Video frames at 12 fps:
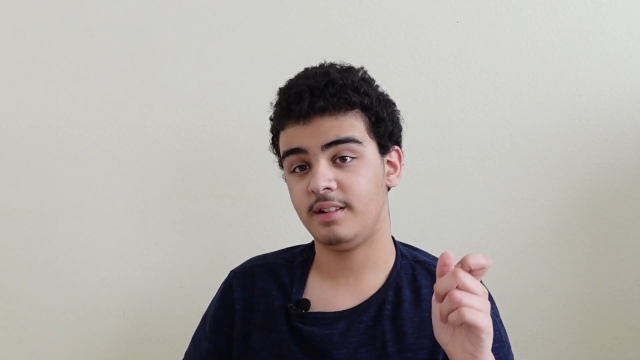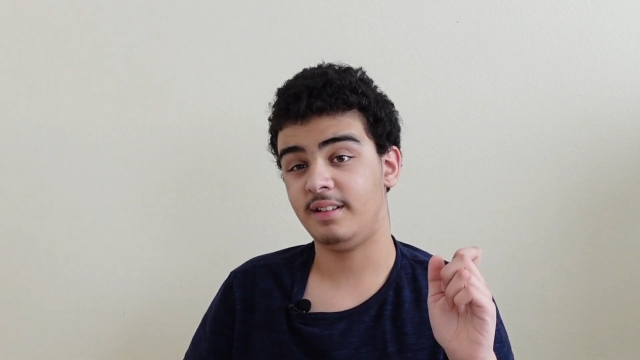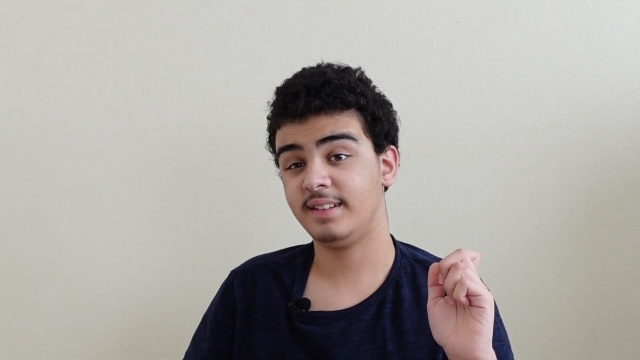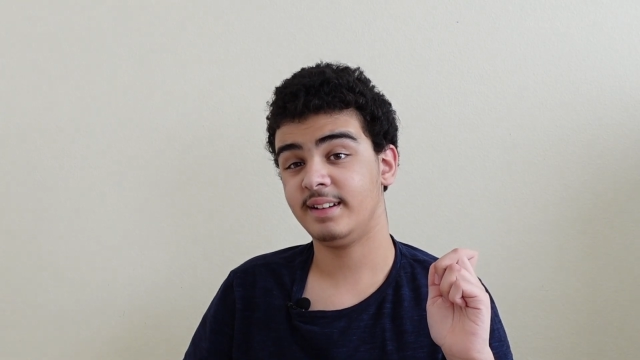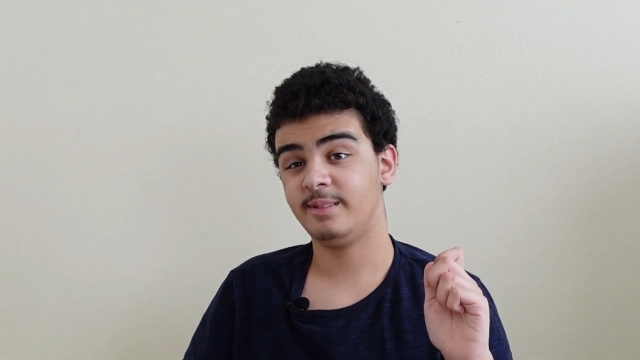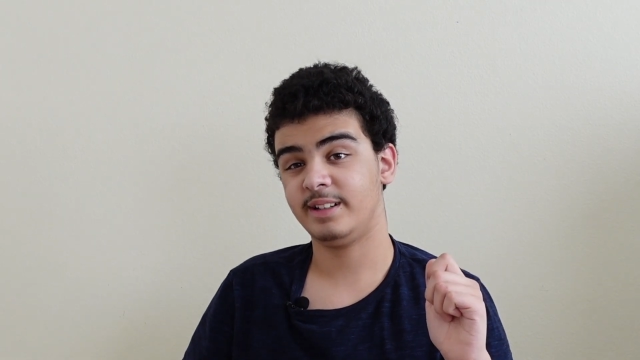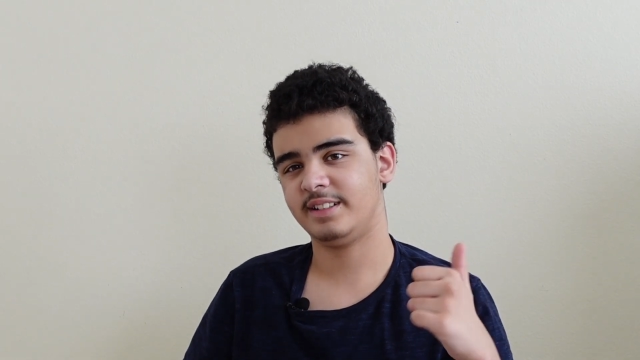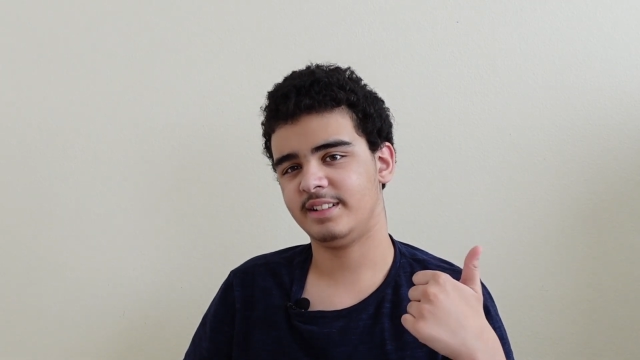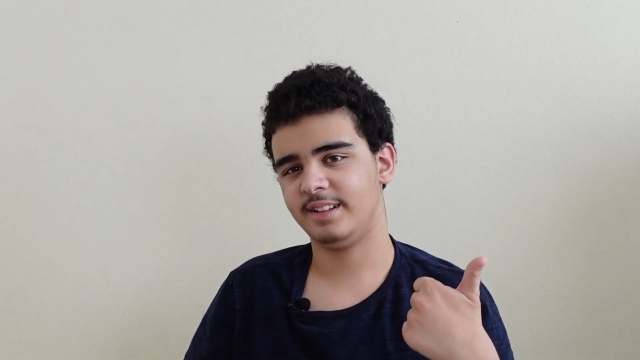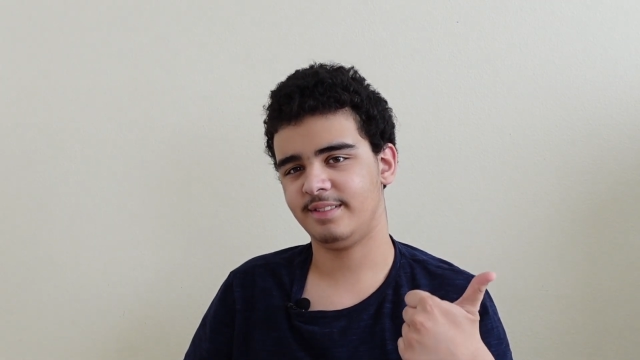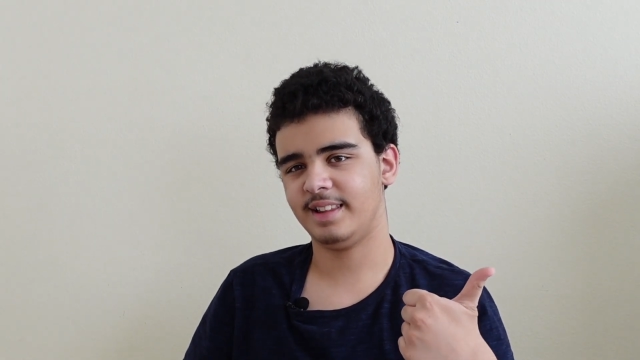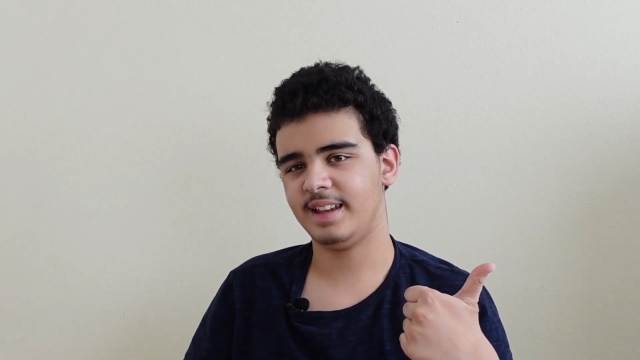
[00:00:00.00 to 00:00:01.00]
Also, make sure to
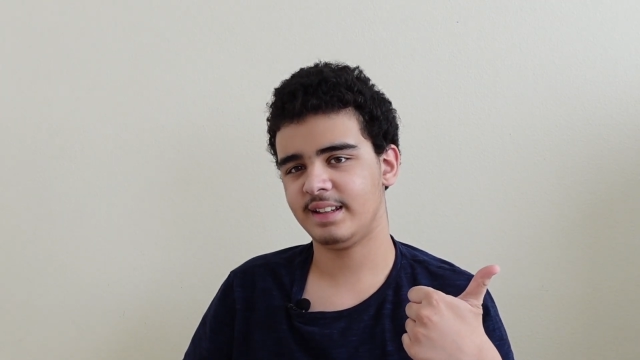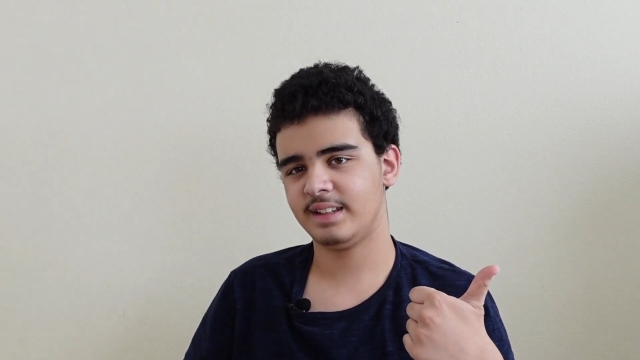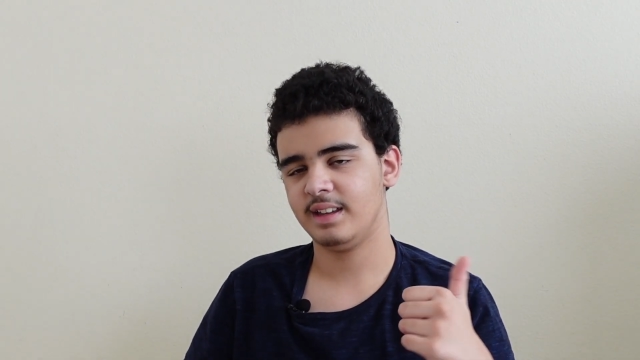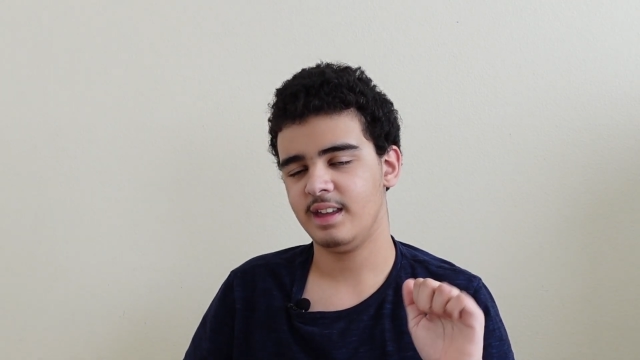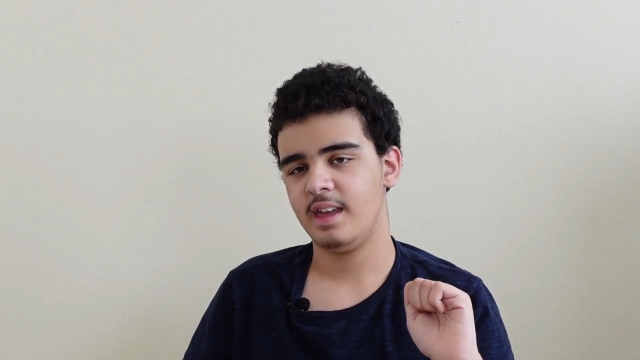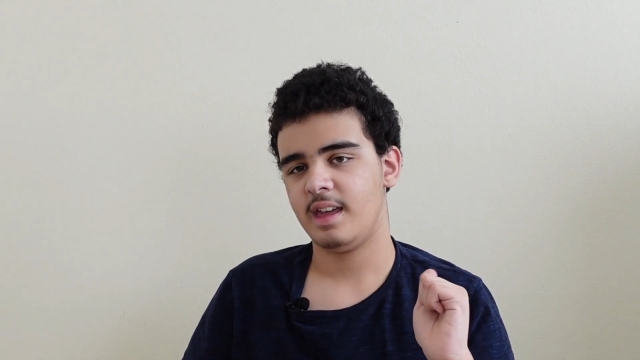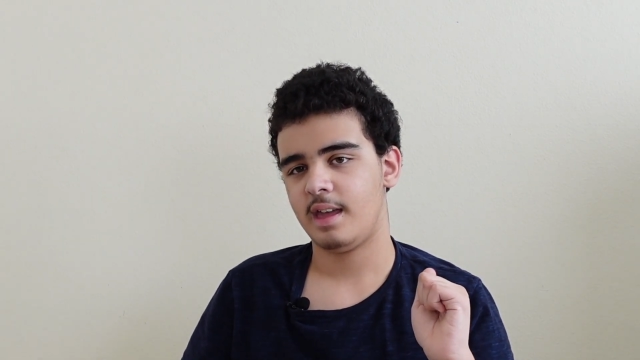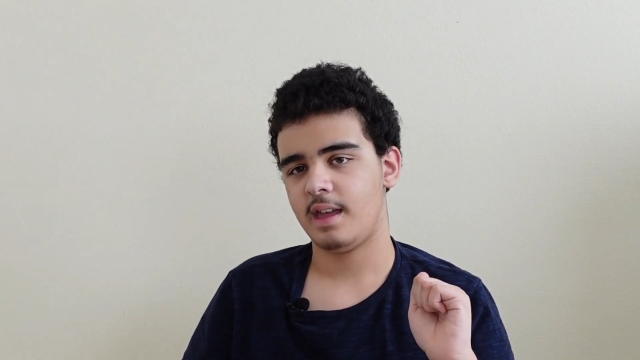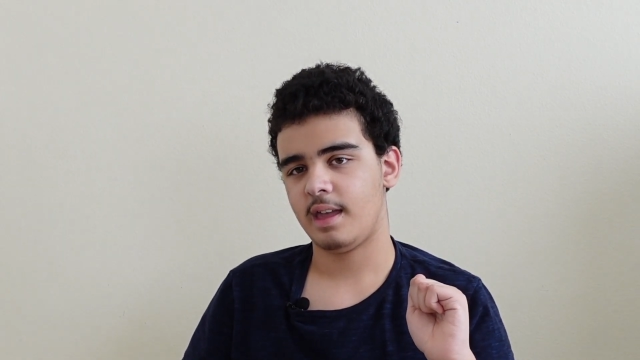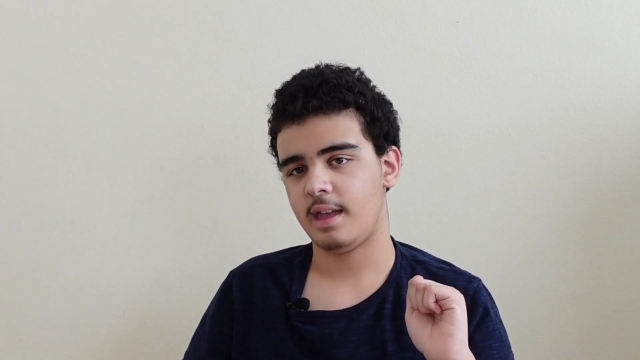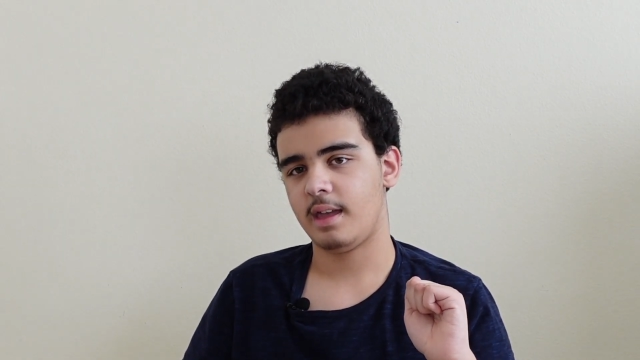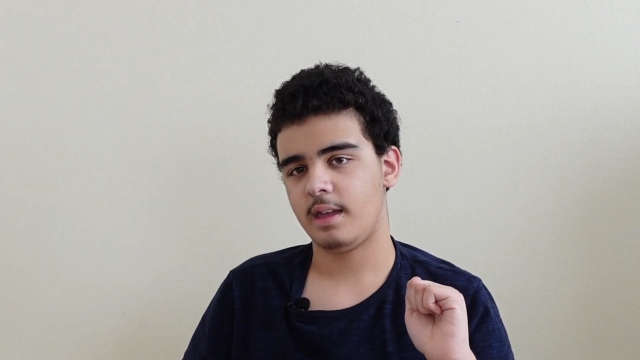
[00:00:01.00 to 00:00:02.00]
give it a like
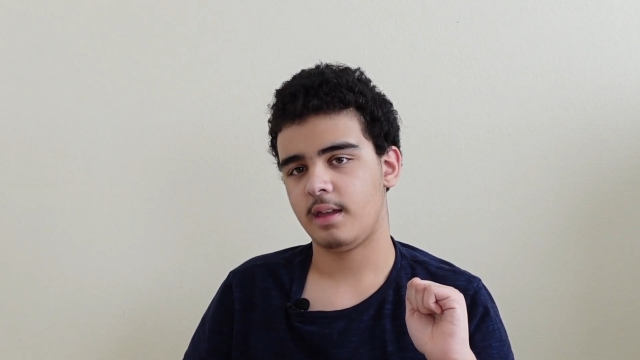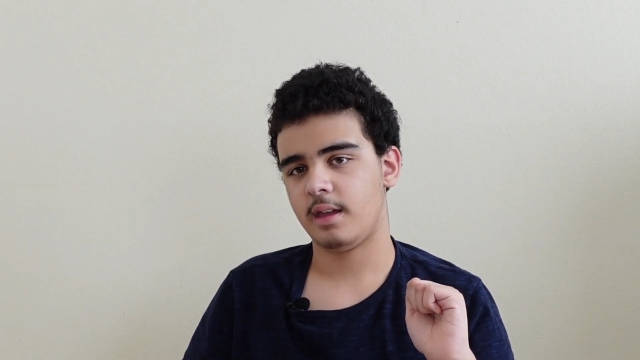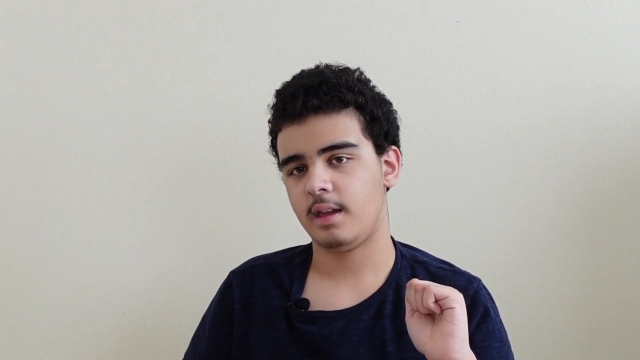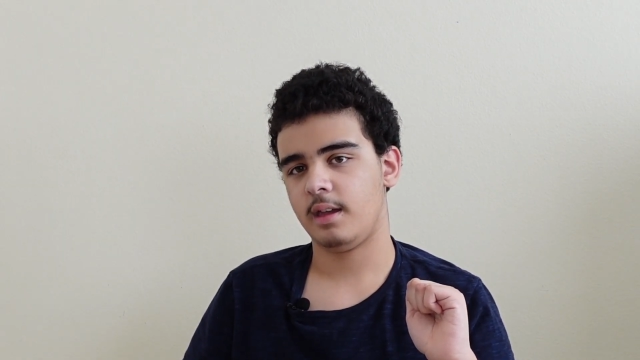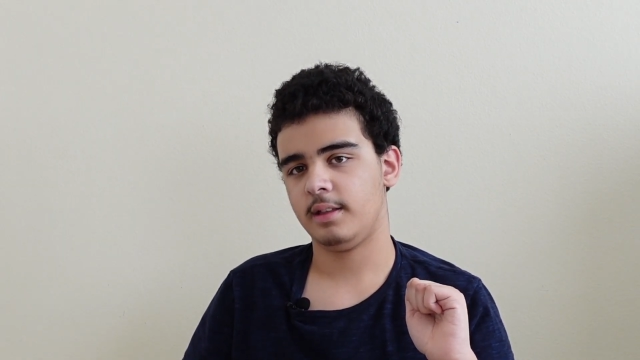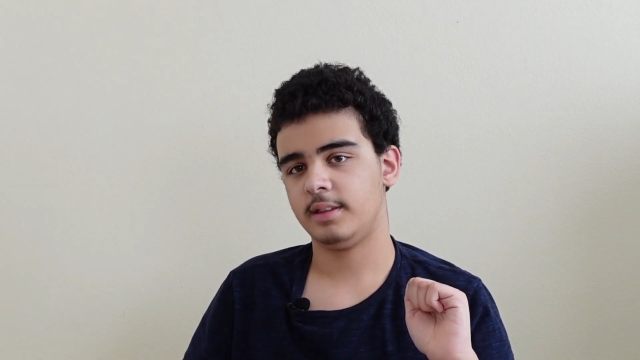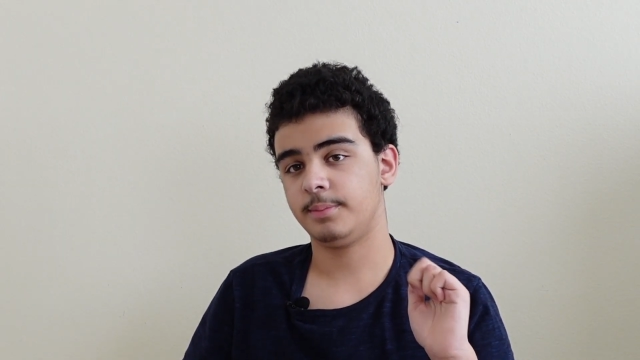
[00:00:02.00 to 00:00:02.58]
and